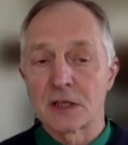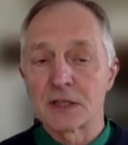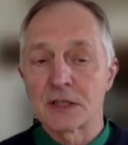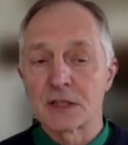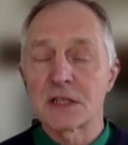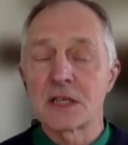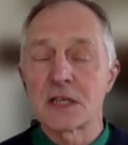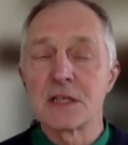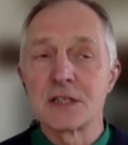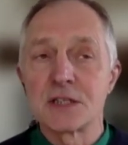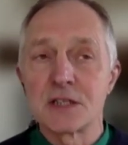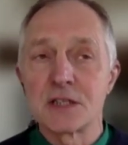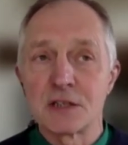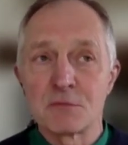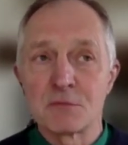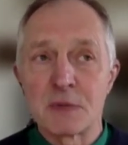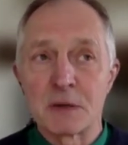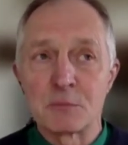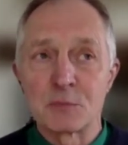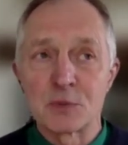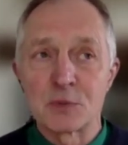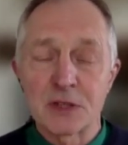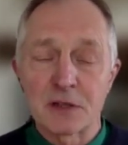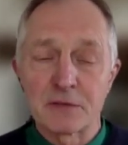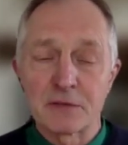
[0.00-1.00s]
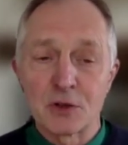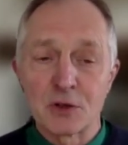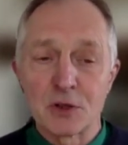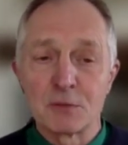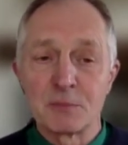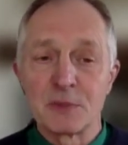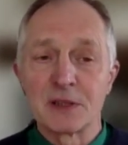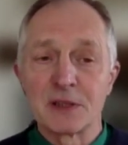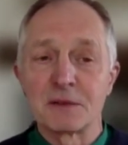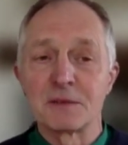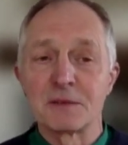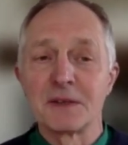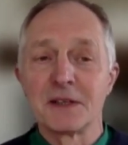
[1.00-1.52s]
I say dear members, I've only
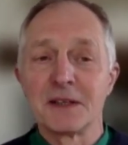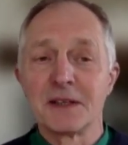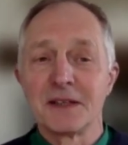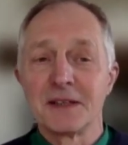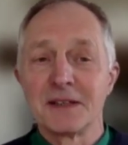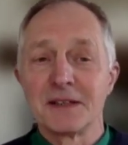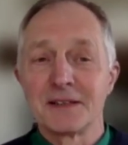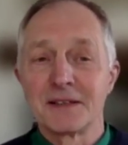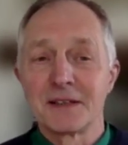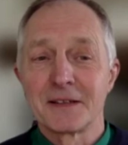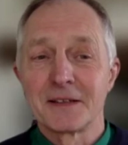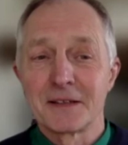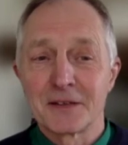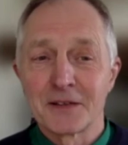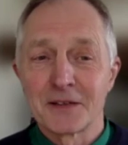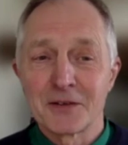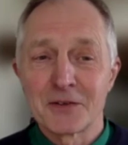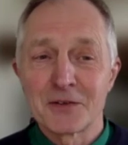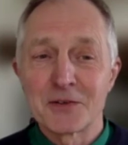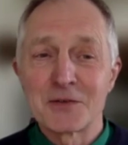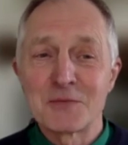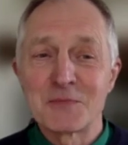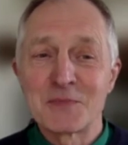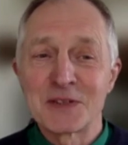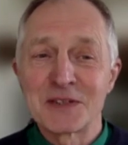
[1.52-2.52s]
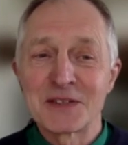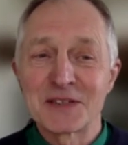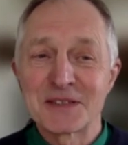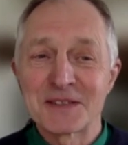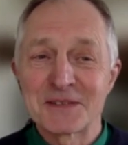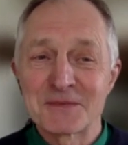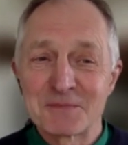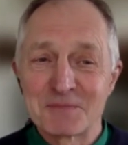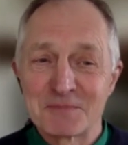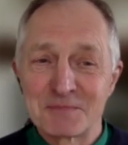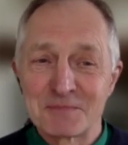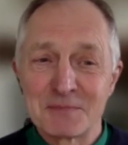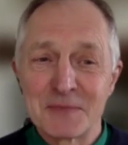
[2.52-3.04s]
been a only been
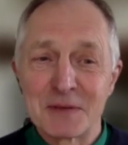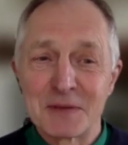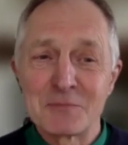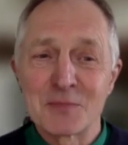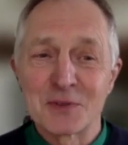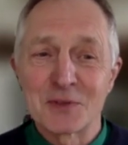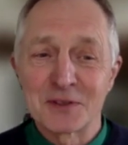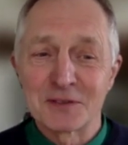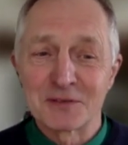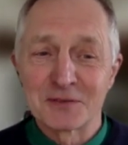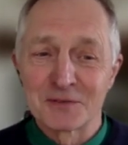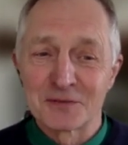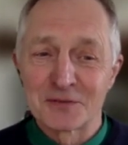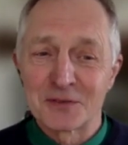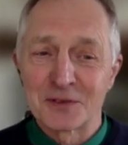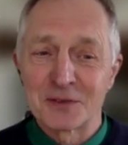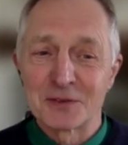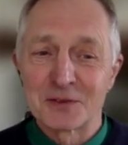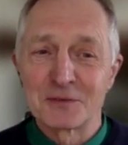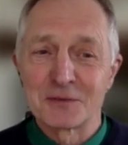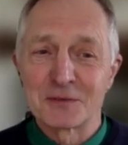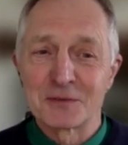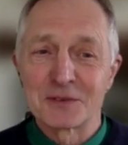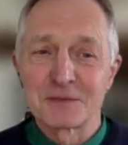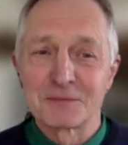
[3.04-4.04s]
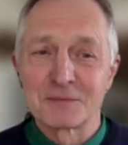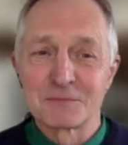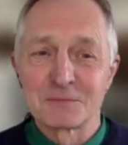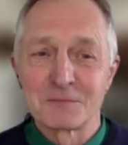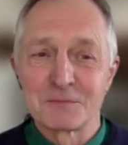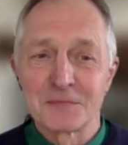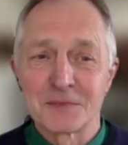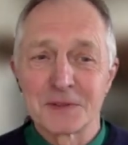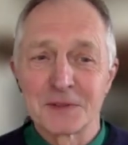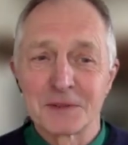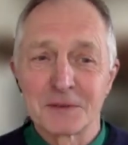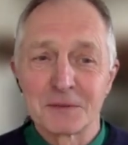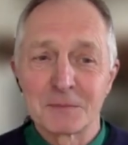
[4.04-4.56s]
a member for a
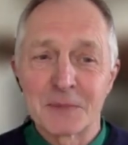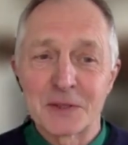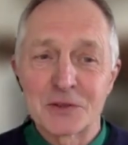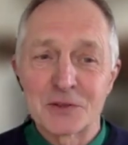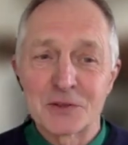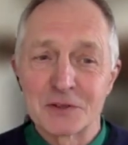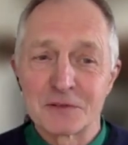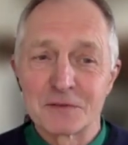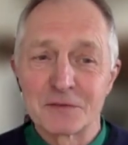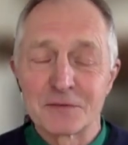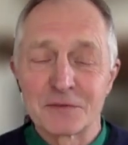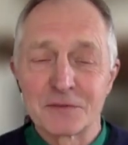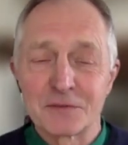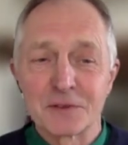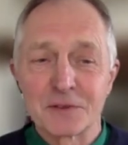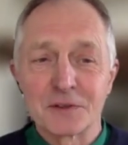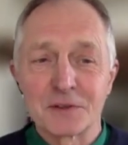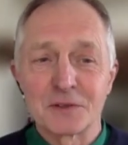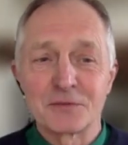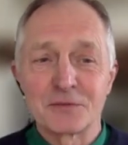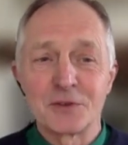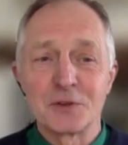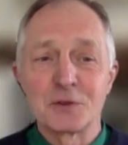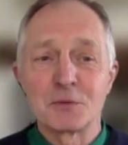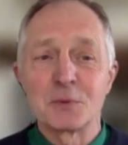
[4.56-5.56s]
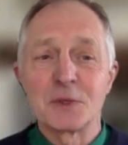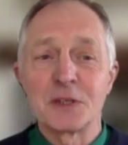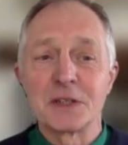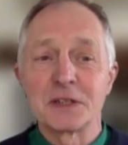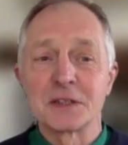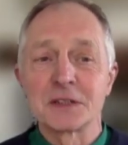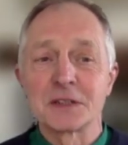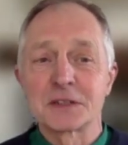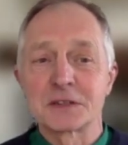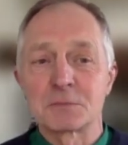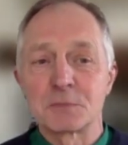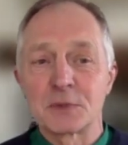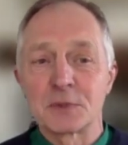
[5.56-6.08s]
matter of a few
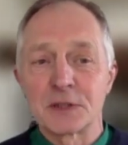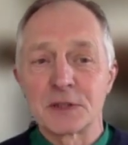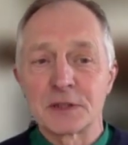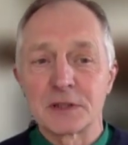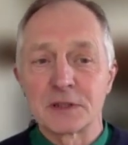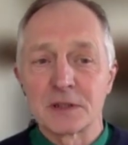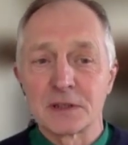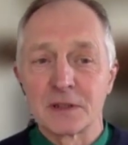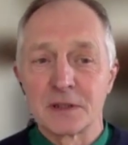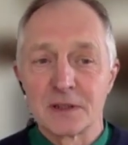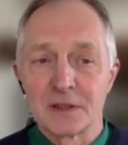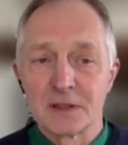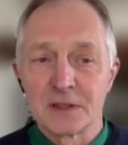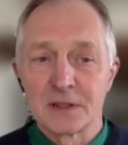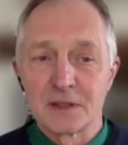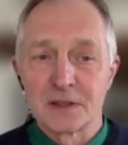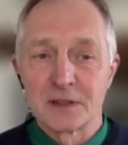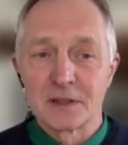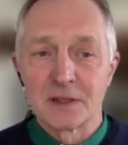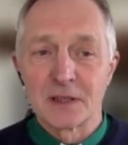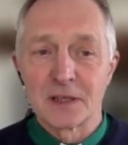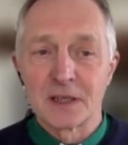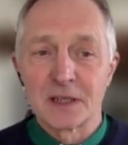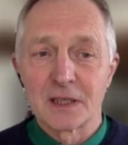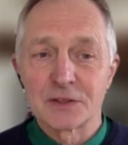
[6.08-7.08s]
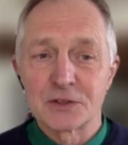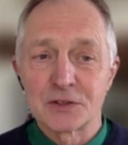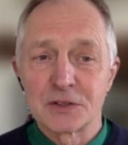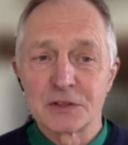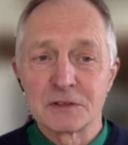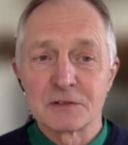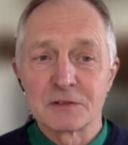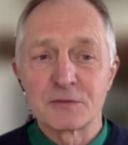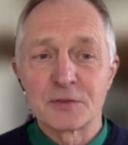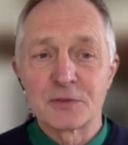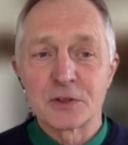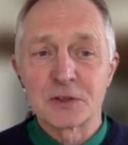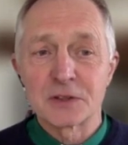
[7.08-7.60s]
weeks, but
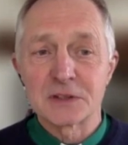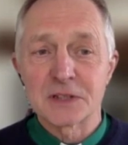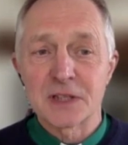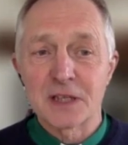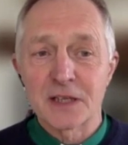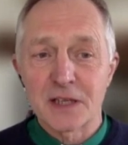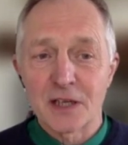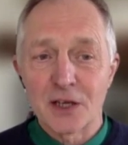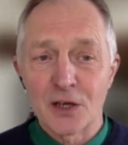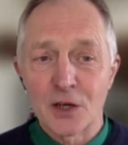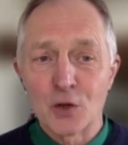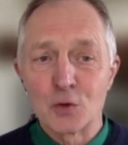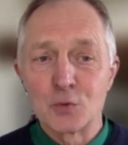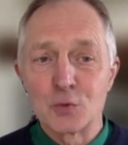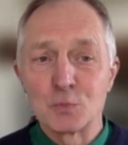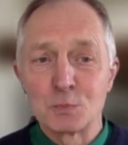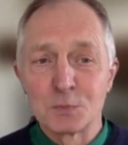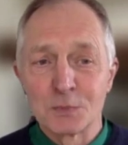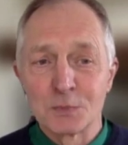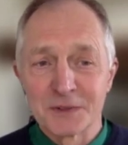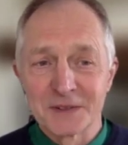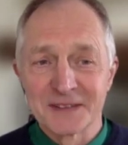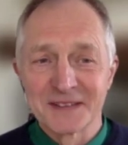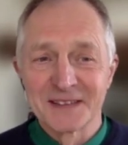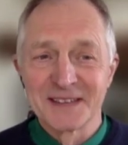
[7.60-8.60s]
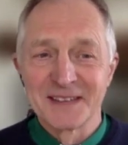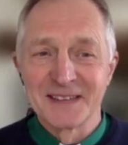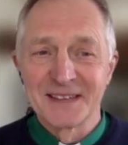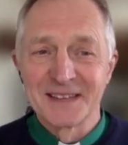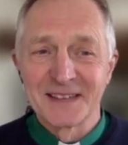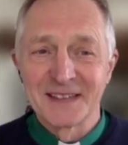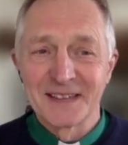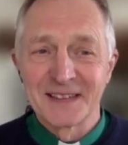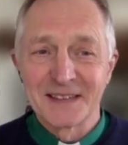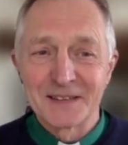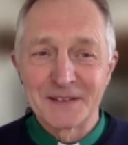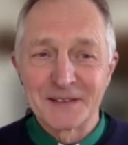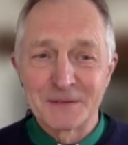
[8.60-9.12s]
actually it feels like a home.
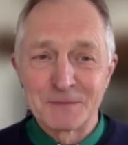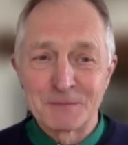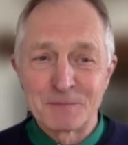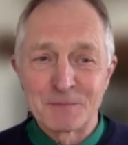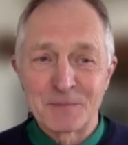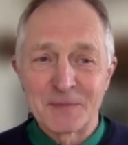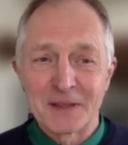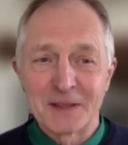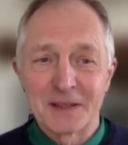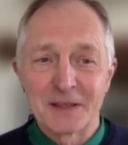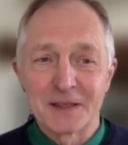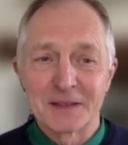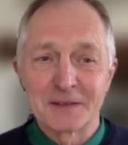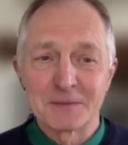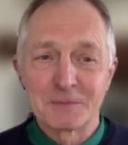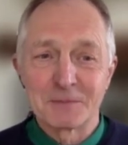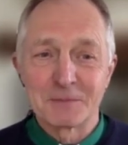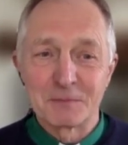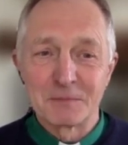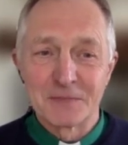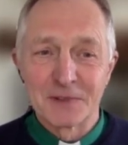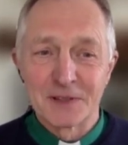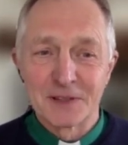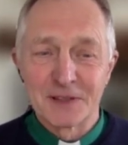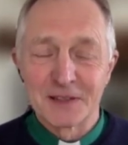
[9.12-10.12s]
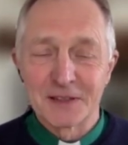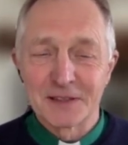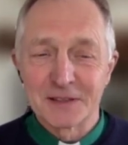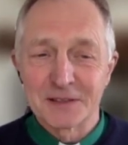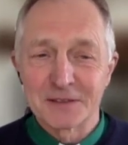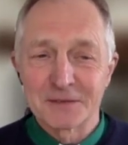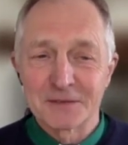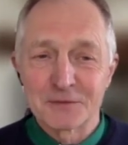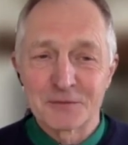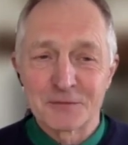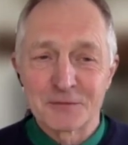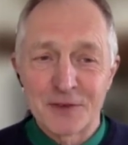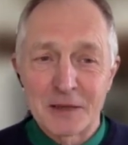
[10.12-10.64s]

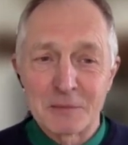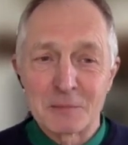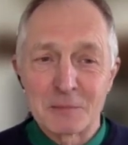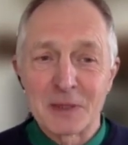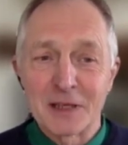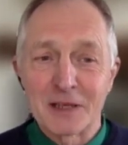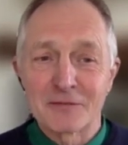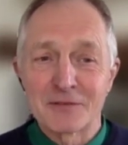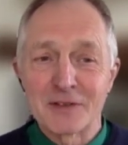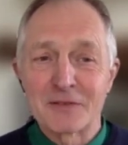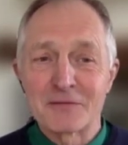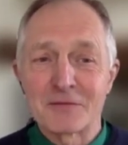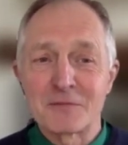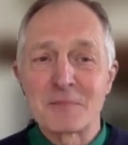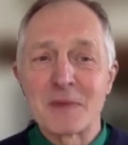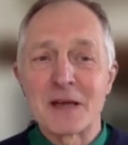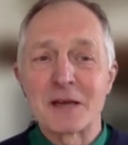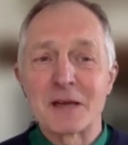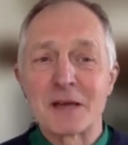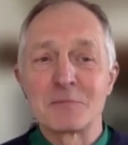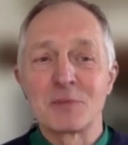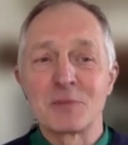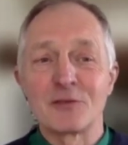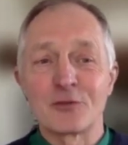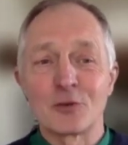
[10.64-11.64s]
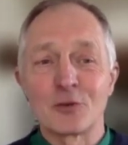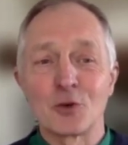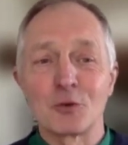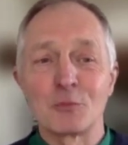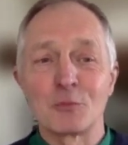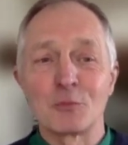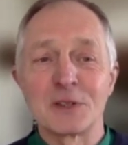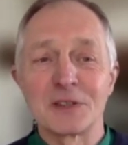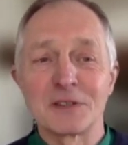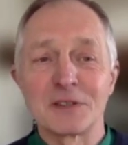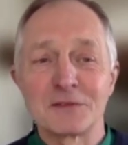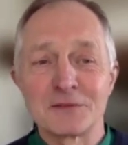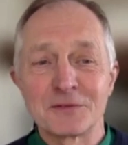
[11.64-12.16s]
Family I've never met before,
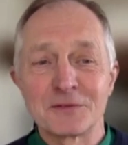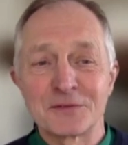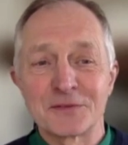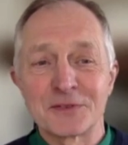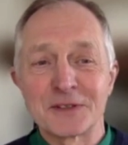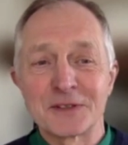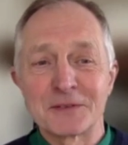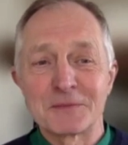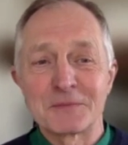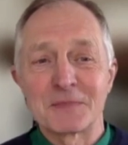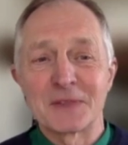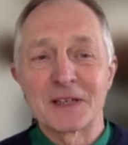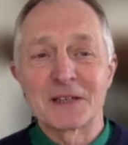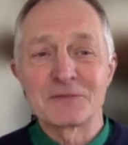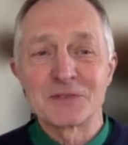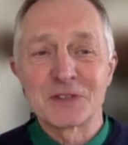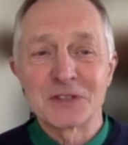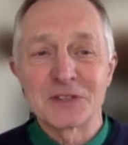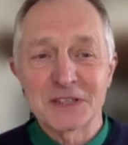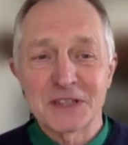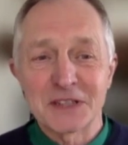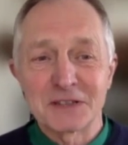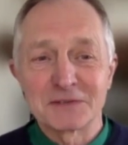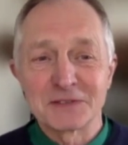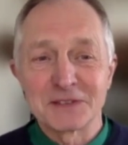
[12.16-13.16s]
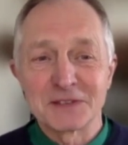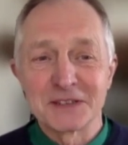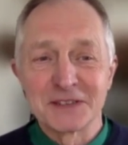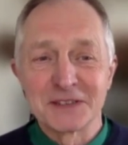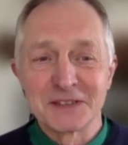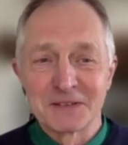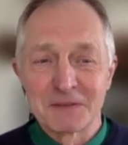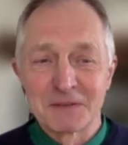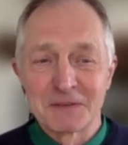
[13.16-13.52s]
but I've discovered.